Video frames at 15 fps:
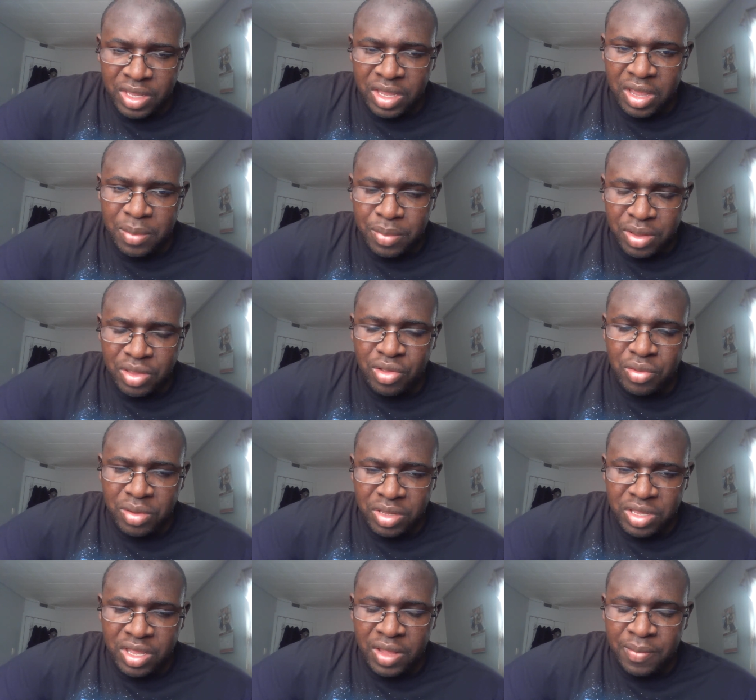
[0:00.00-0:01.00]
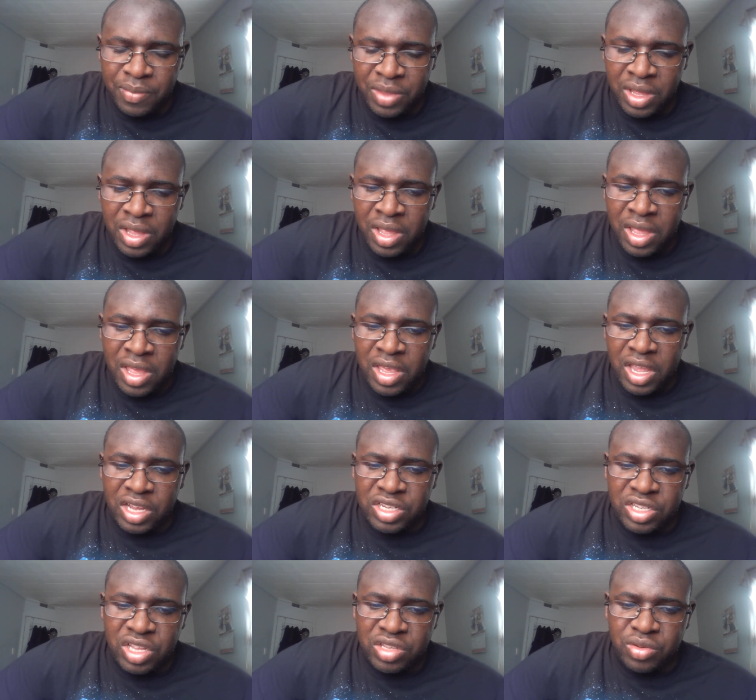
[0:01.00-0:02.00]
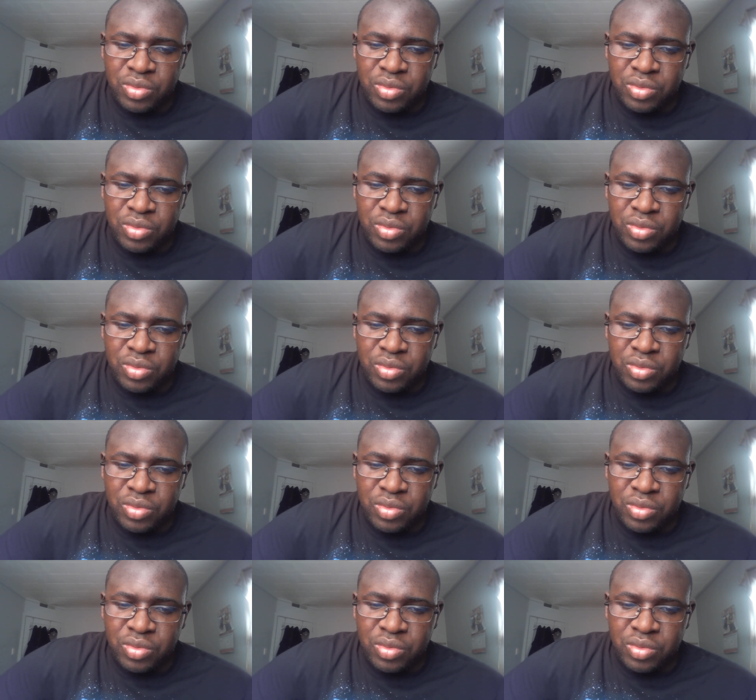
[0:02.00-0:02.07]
Yep, in Newington, and she does